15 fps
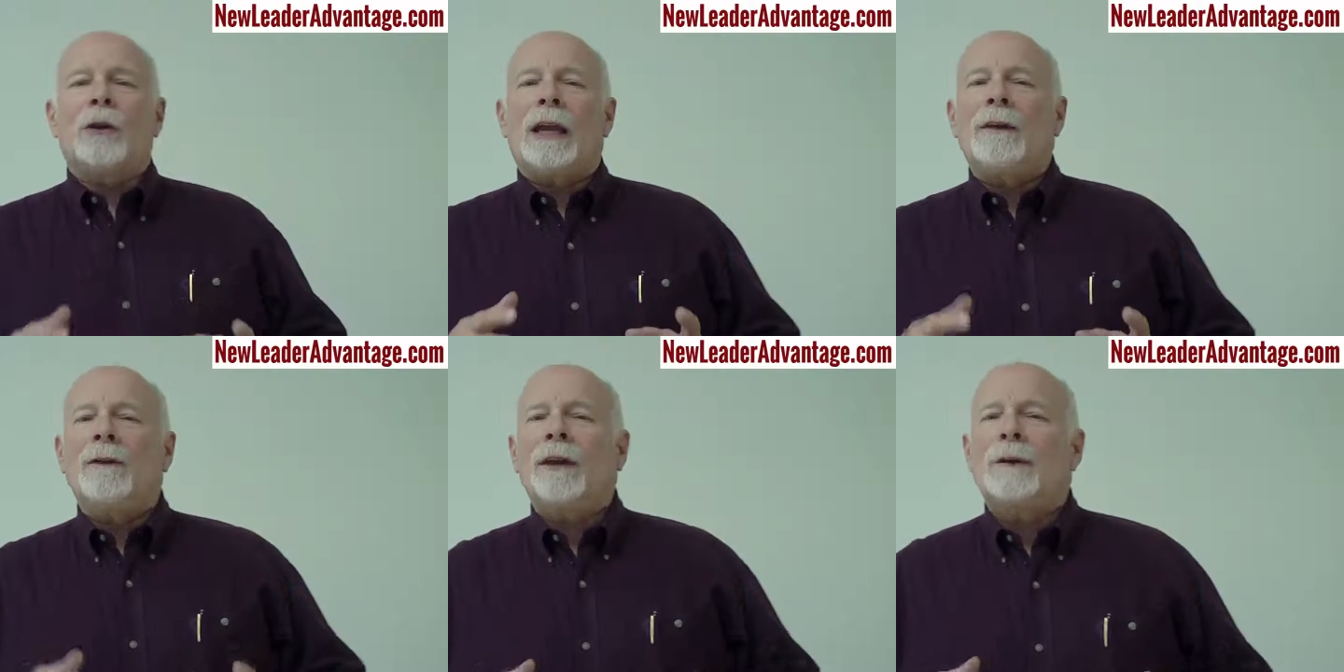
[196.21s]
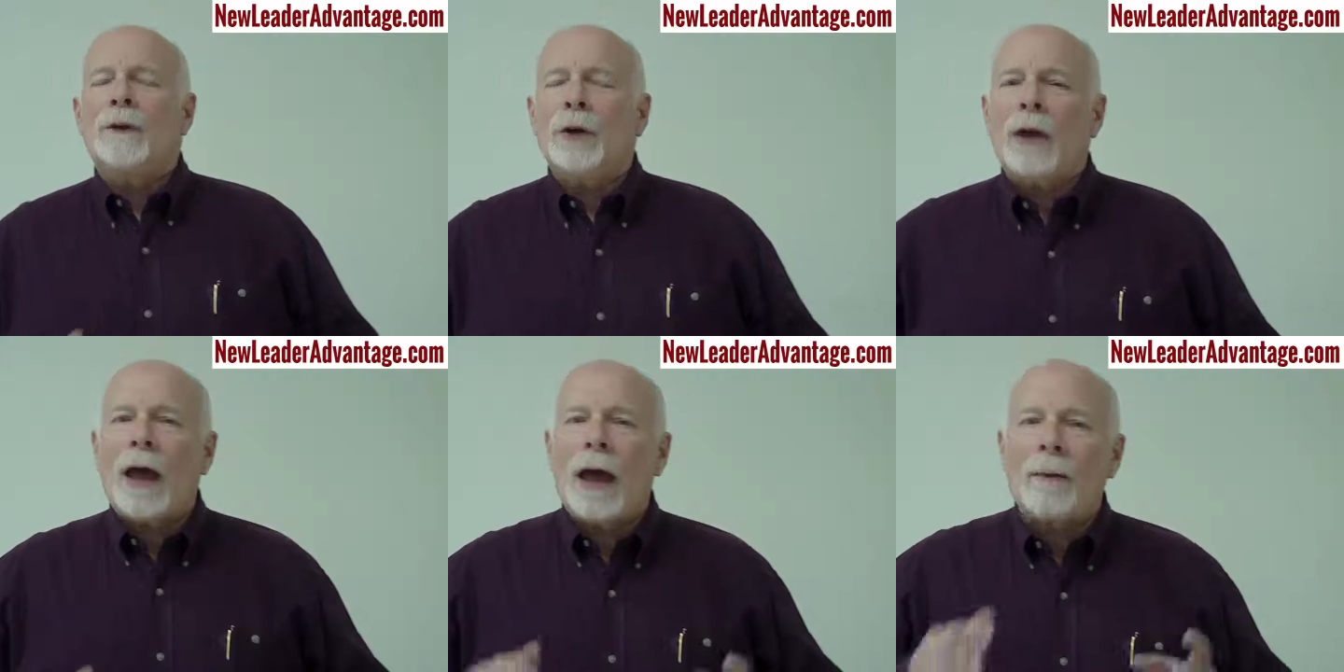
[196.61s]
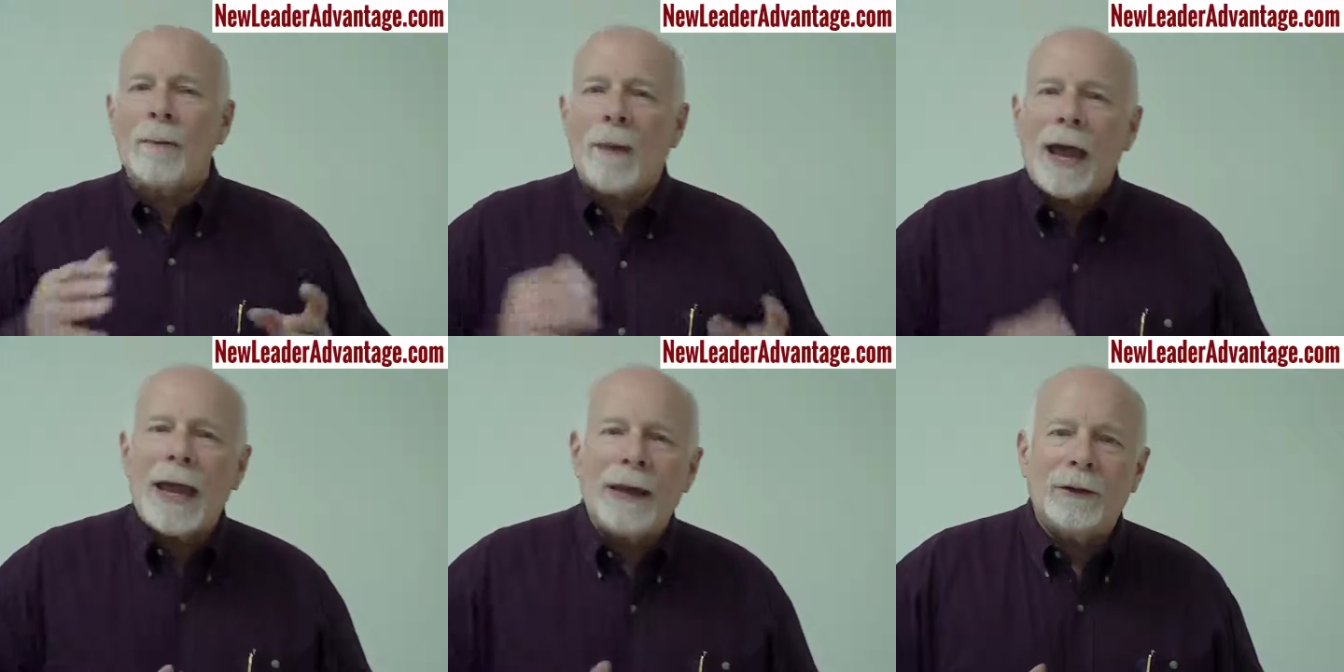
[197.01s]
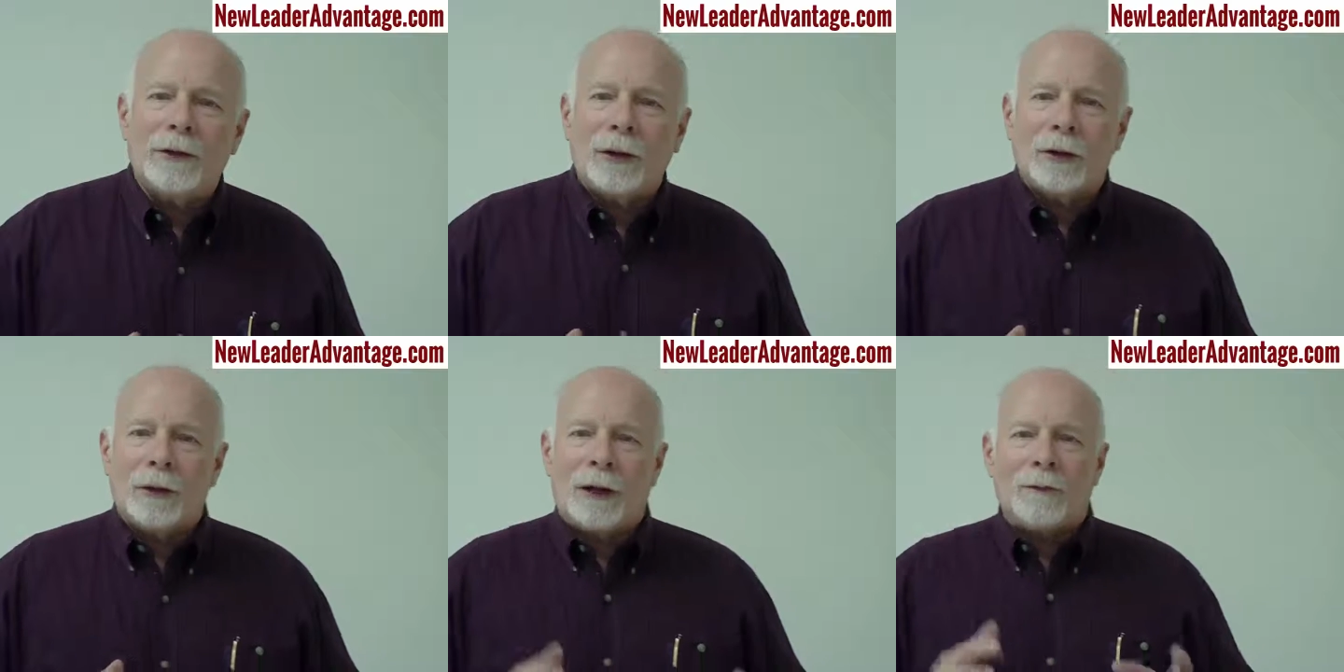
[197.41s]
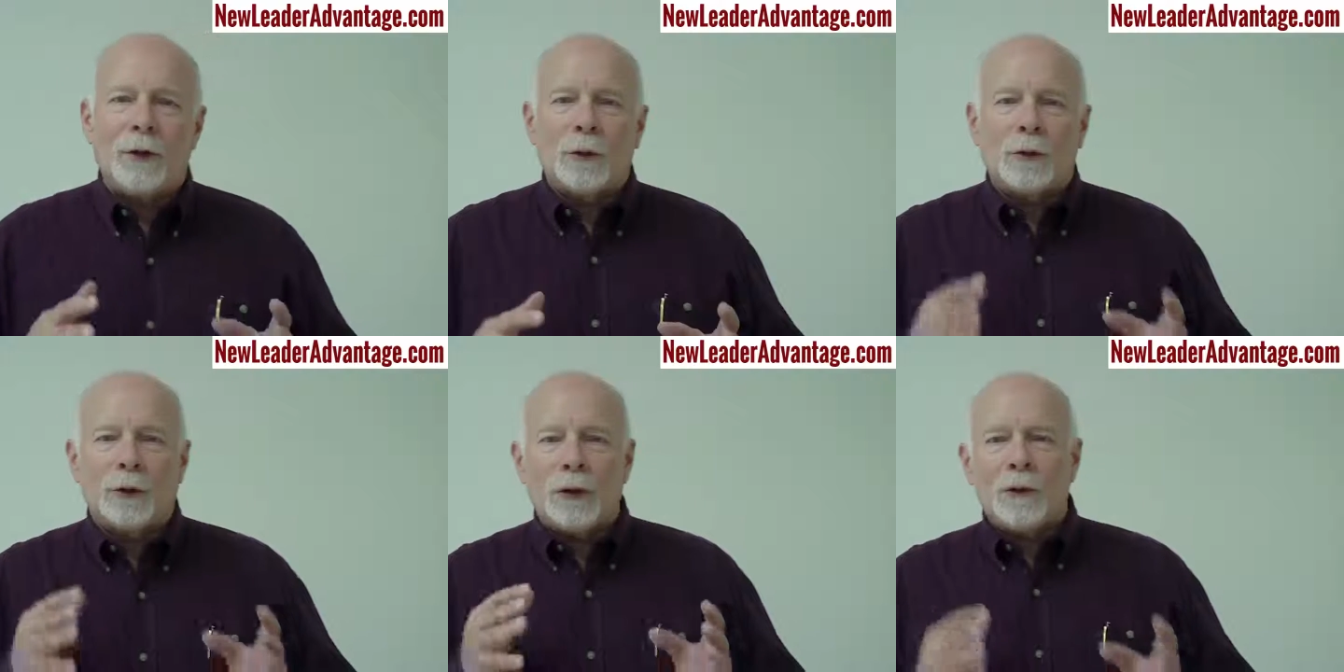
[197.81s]
even if you're not made to, if
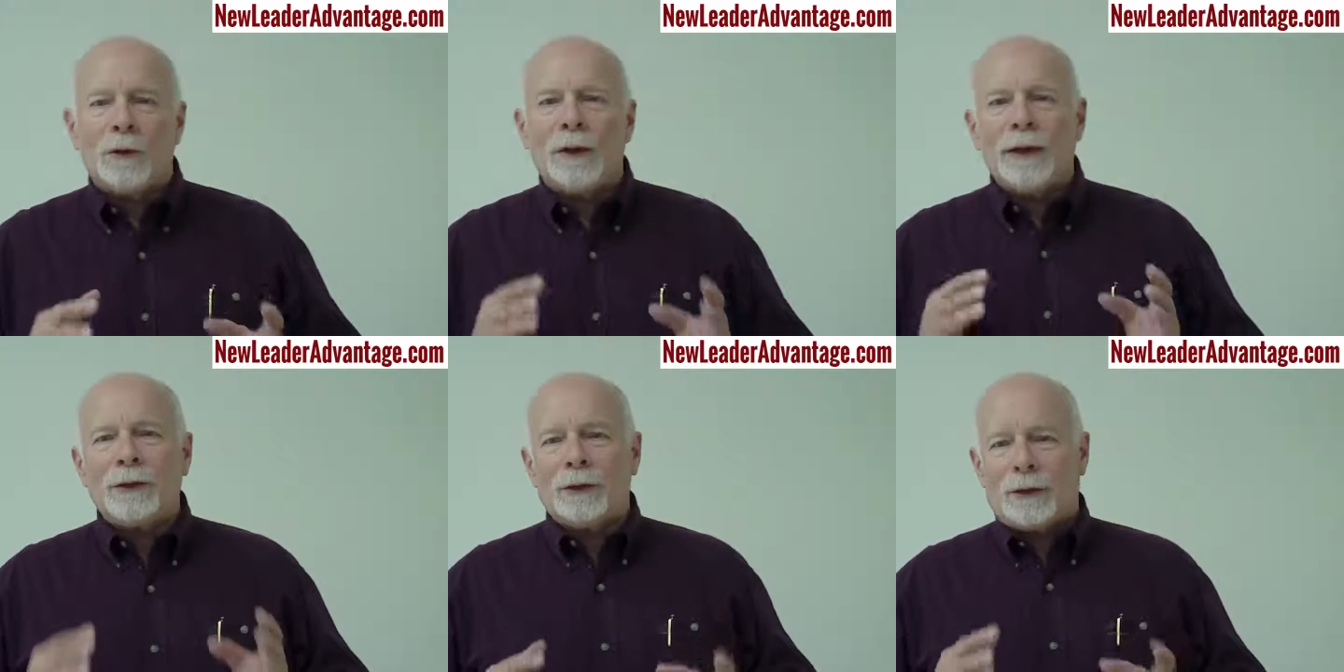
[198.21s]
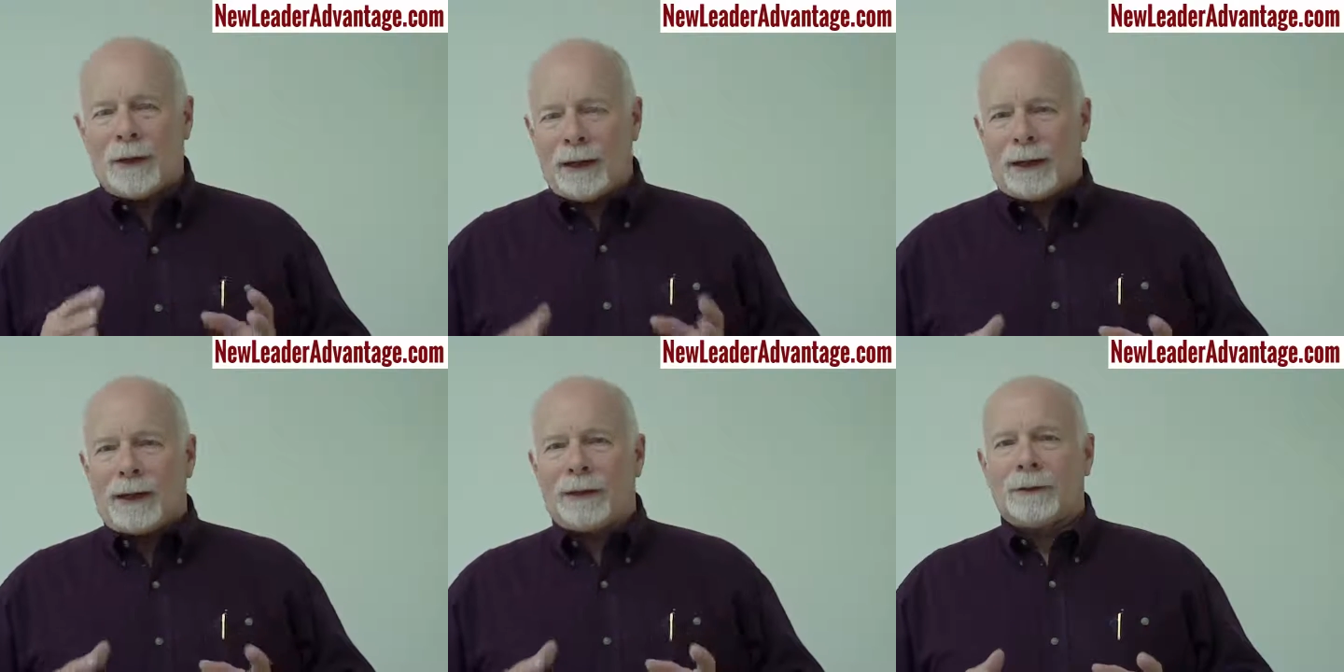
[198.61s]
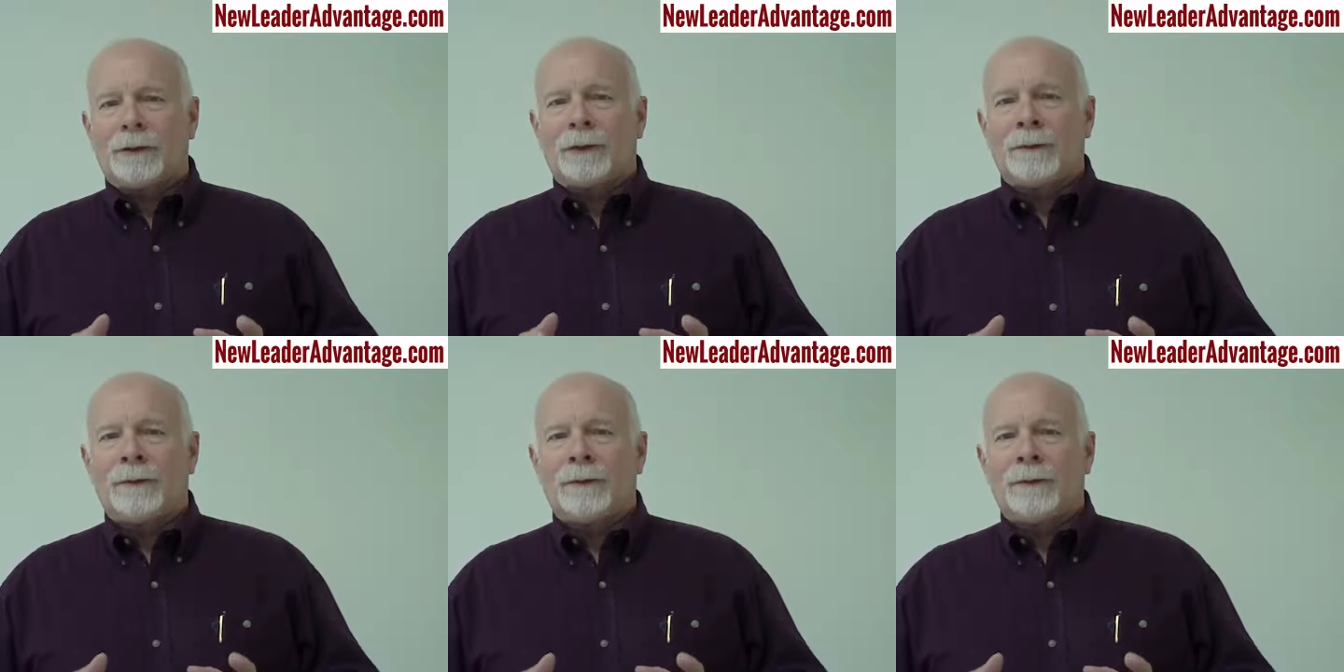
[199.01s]
you'll do these things